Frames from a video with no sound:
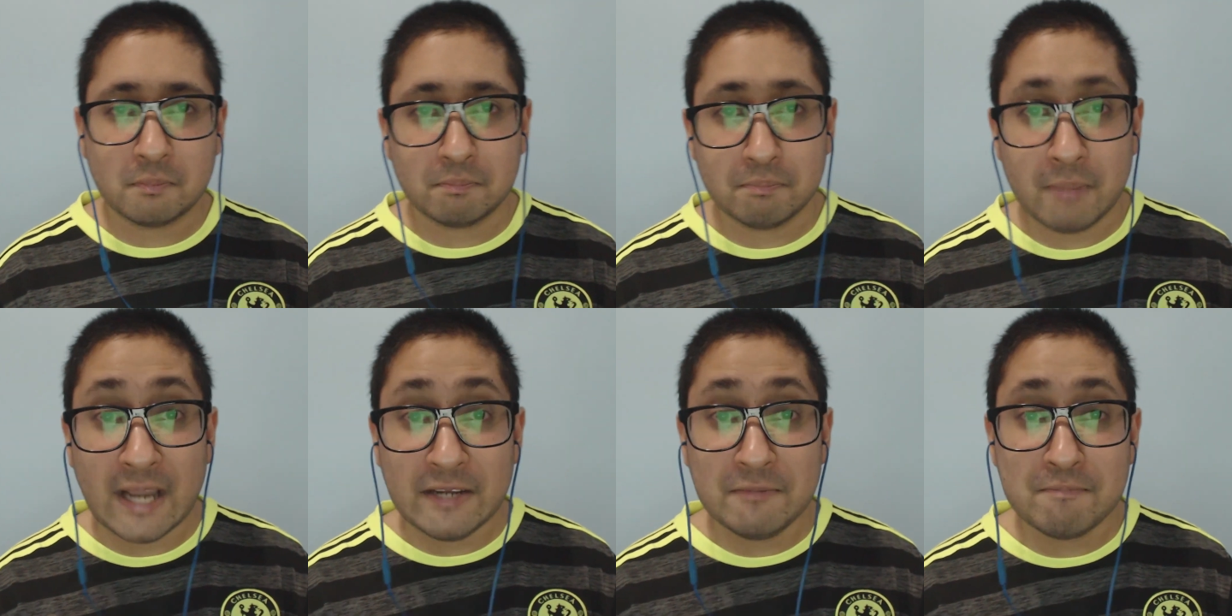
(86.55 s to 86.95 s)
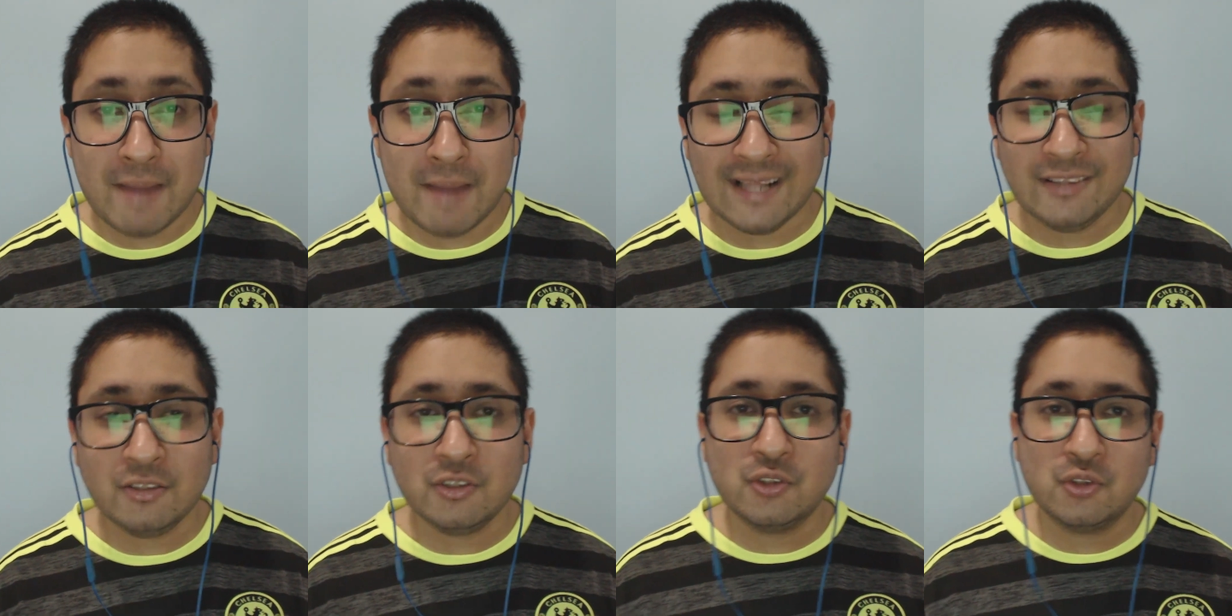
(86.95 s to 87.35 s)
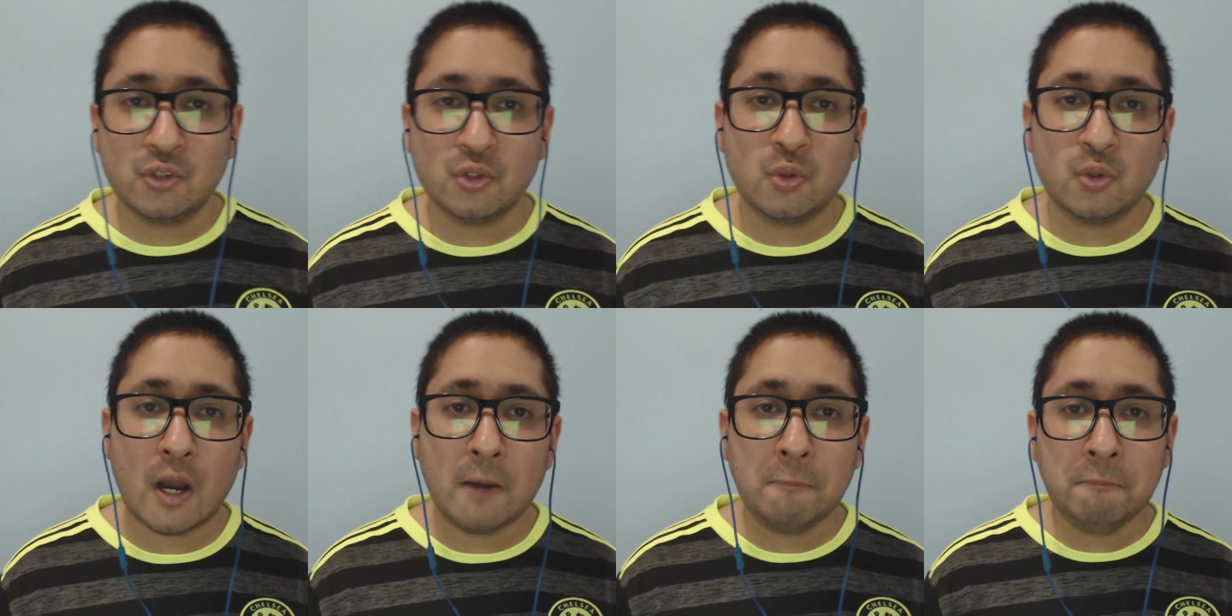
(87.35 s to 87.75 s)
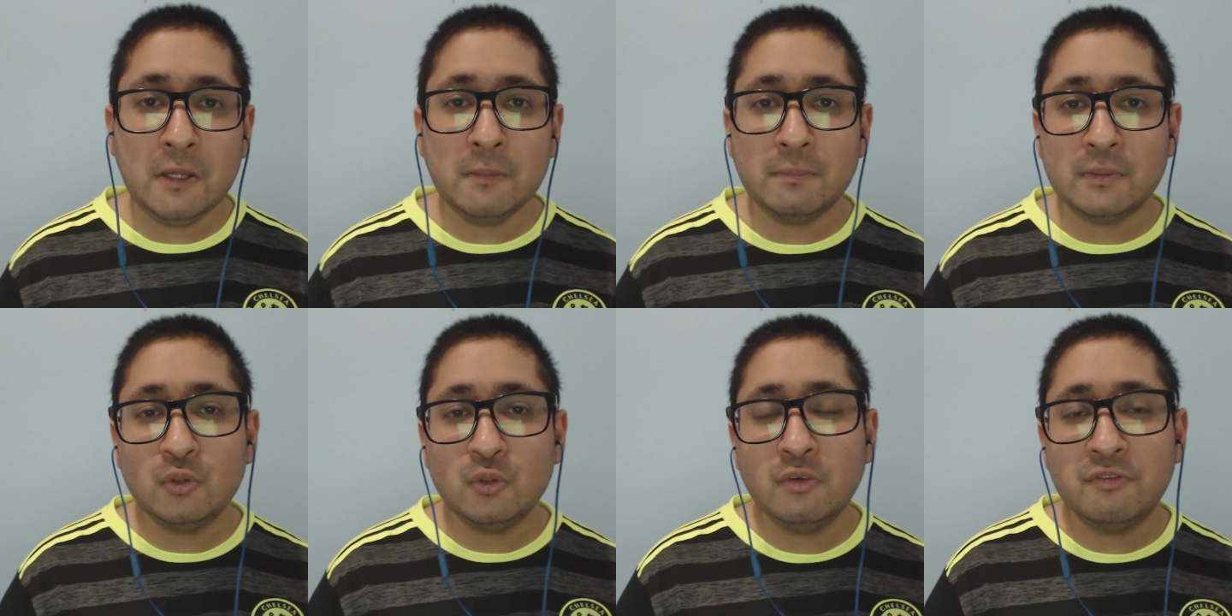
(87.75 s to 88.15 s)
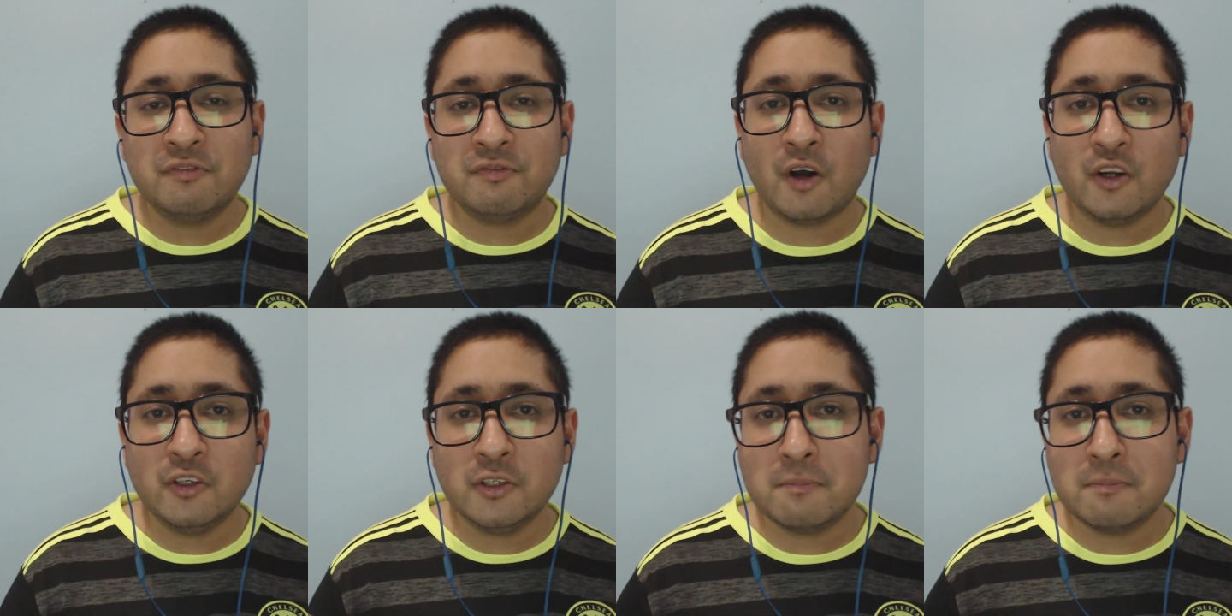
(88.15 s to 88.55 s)
might matter to are people who
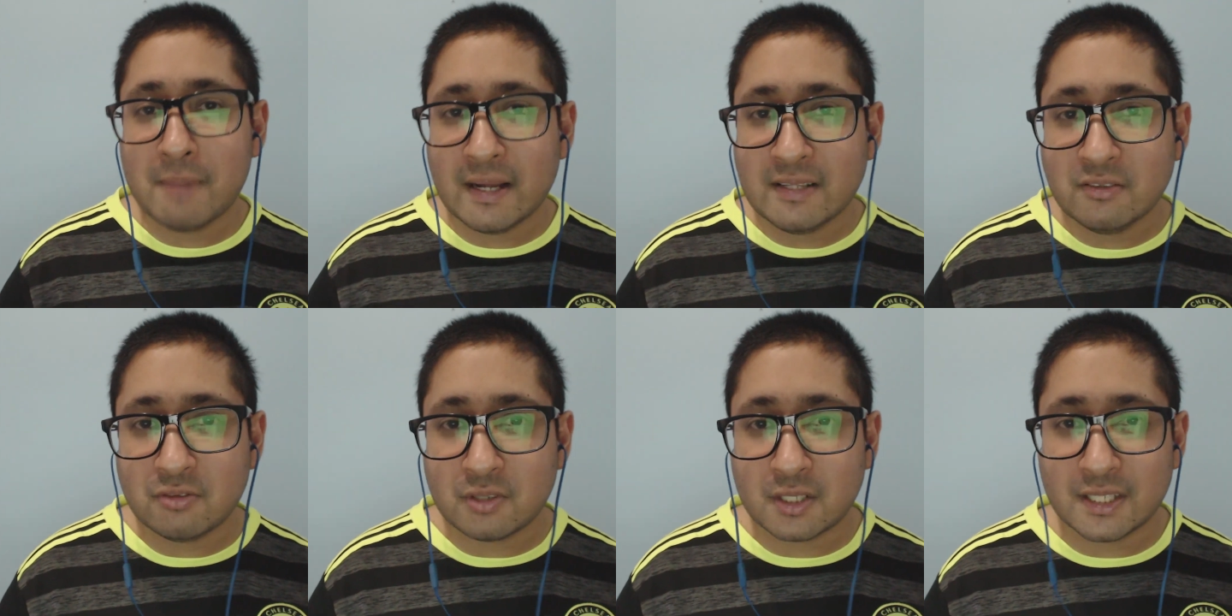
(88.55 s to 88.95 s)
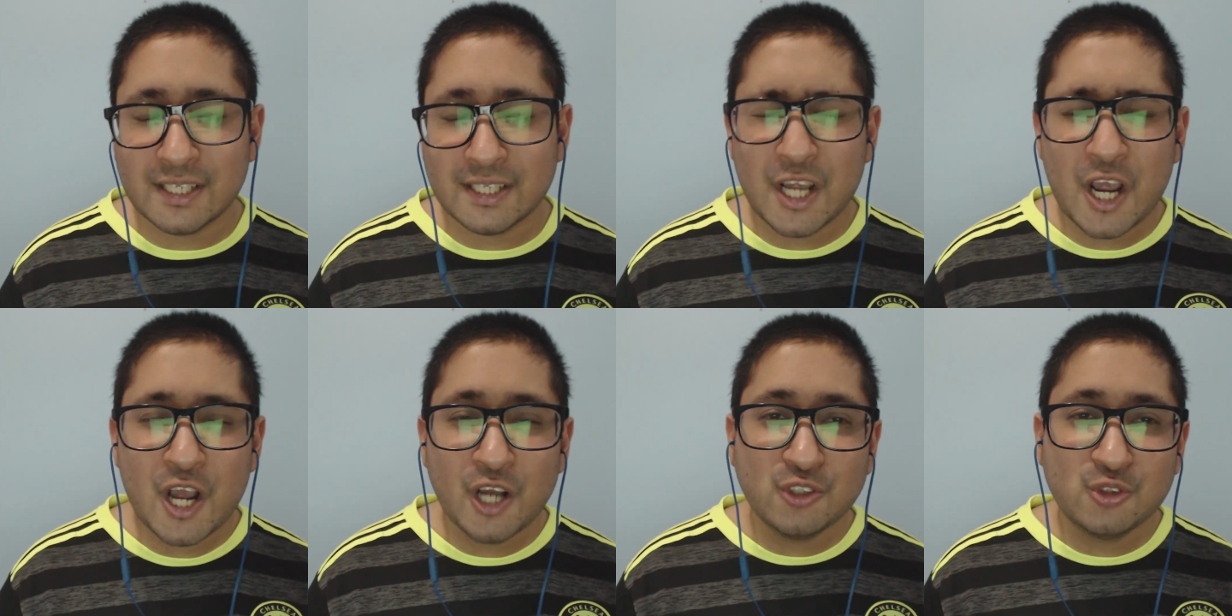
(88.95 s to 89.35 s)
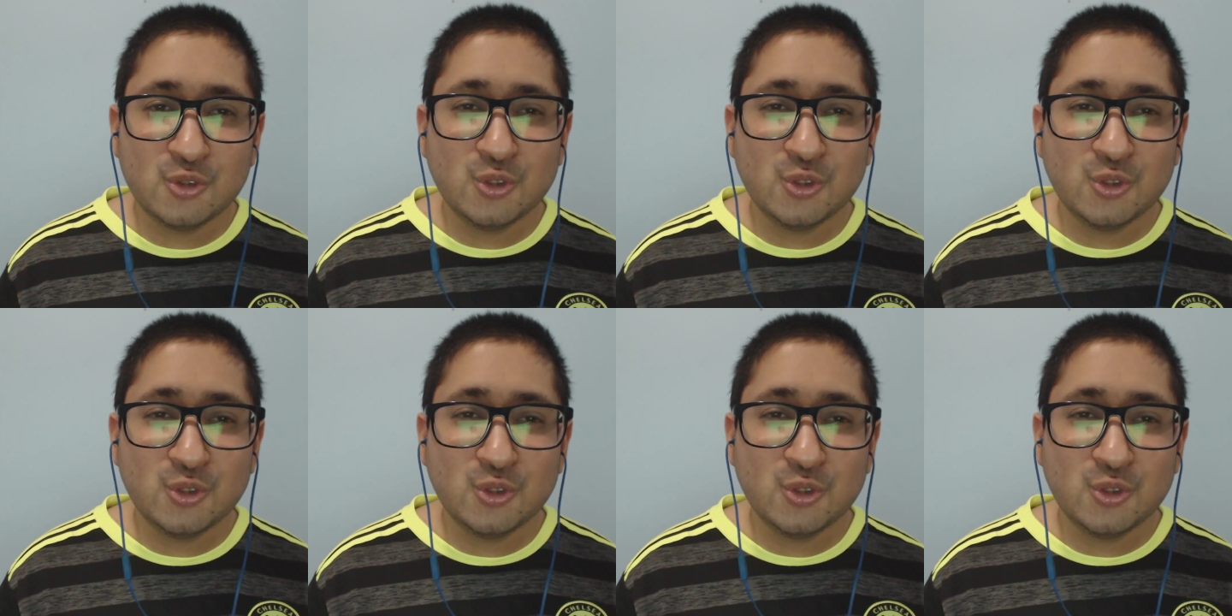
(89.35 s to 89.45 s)
fundamentally